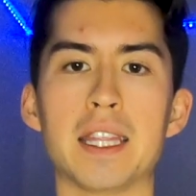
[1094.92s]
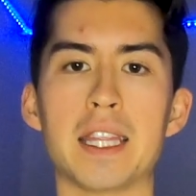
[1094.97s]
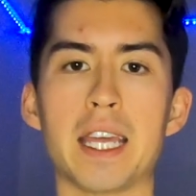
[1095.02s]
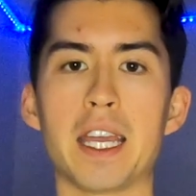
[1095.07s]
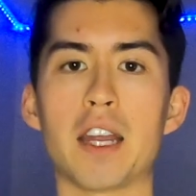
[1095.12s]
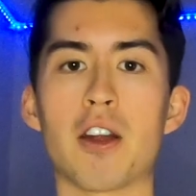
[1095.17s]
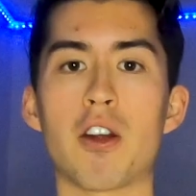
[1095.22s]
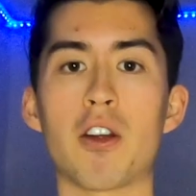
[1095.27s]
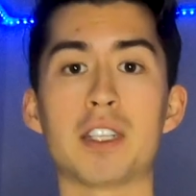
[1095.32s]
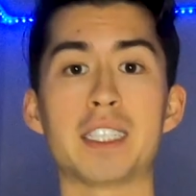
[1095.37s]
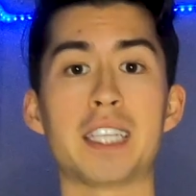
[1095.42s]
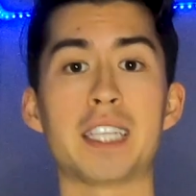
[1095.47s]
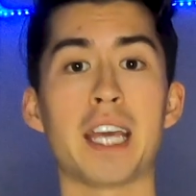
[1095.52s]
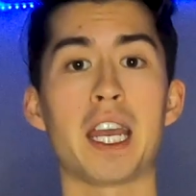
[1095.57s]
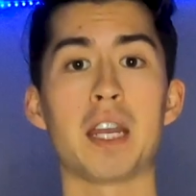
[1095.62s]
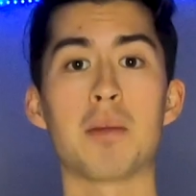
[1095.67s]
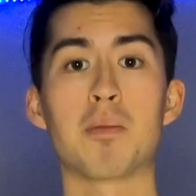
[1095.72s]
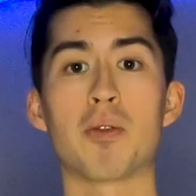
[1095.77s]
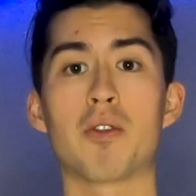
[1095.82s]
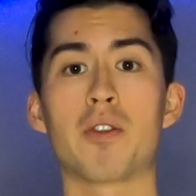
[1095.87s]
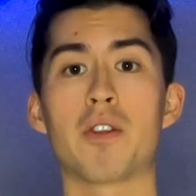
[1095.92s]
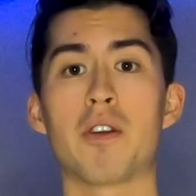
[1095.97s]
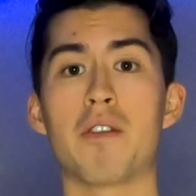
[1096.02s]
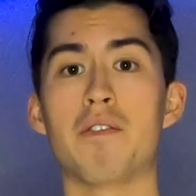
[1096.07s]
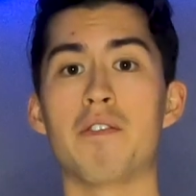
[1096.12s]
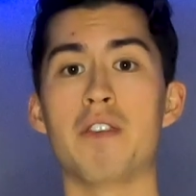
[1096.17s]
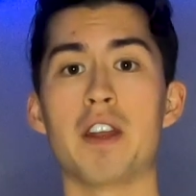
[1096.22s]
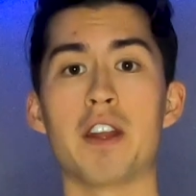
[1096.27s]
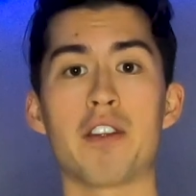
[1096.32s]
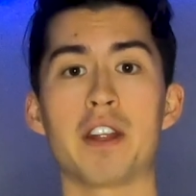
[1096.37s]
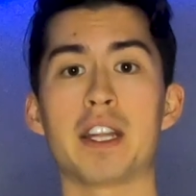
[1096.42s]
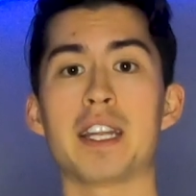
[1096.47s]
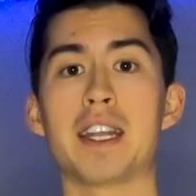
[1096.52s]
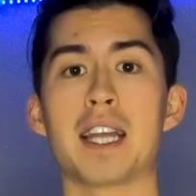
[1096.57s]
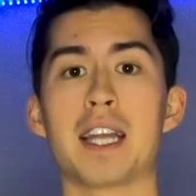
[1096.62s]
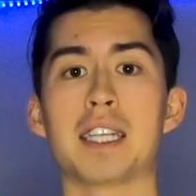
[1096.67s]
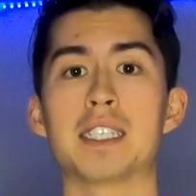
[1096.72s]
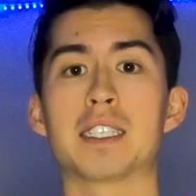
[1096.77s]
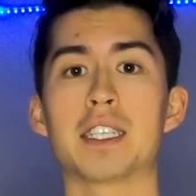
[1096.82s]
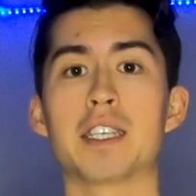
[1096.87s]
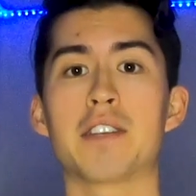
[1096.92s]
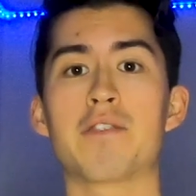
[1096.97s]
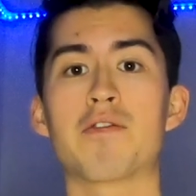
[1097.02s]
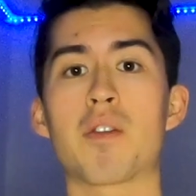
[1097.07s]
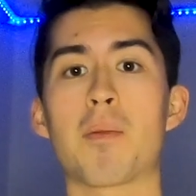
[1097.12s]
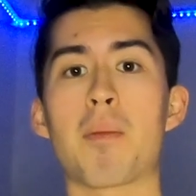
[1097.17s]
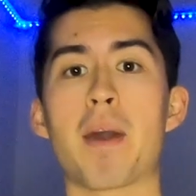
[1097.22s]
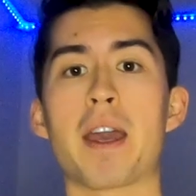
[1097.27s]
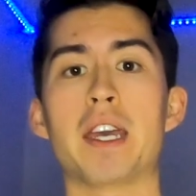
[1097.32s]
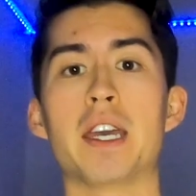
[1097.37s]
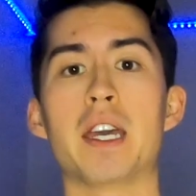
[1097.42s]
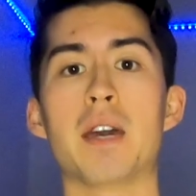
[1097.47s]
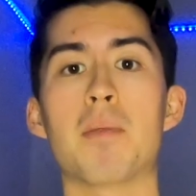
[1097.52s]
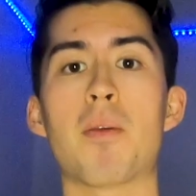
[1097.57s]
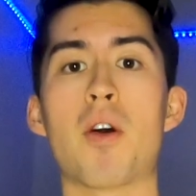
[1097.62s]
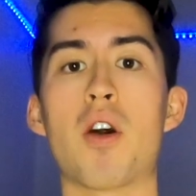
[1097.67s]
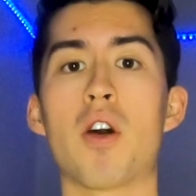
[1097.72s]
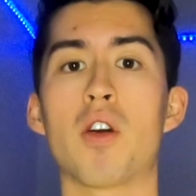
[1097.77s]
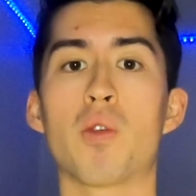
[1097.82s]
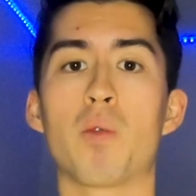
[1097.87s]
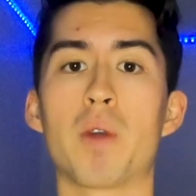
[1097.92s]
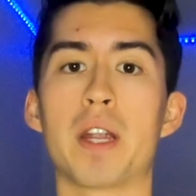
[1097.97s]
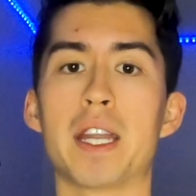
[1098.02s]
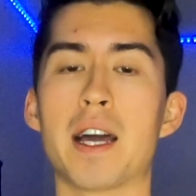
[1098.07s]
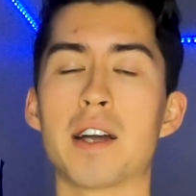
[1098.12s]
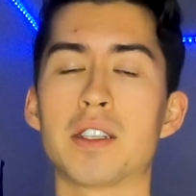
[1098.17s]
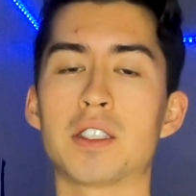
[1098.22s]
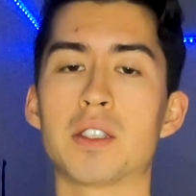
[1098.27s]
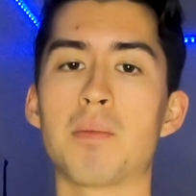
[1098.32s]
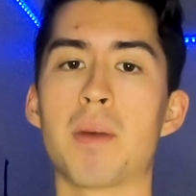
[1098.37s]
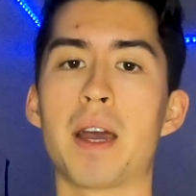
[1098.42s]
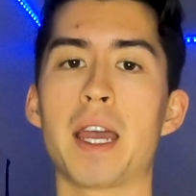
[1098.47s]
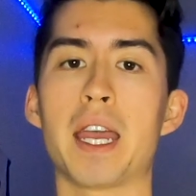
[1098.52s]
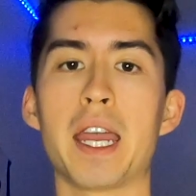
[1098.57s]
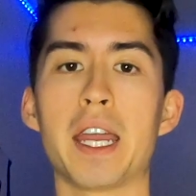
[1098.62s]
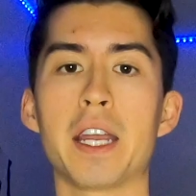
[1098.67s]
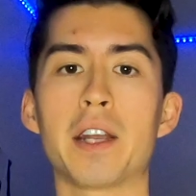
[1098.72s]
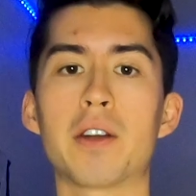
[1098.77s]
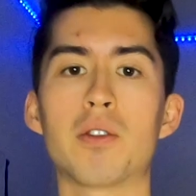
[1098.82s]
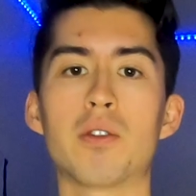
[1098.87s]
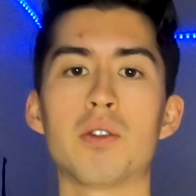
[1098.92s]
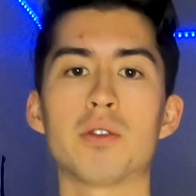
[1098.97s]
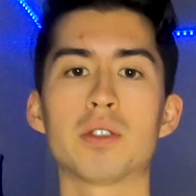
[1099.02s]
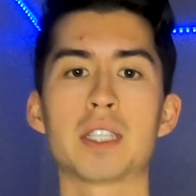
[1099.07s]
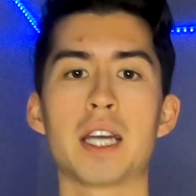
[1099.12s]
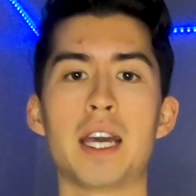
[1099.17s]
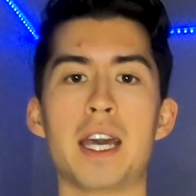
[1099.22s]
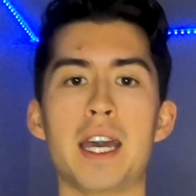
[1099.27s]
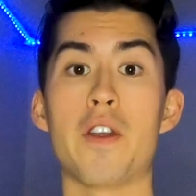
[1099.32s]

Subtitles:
they are tapered very nicely from my hip all the way down to my ankles.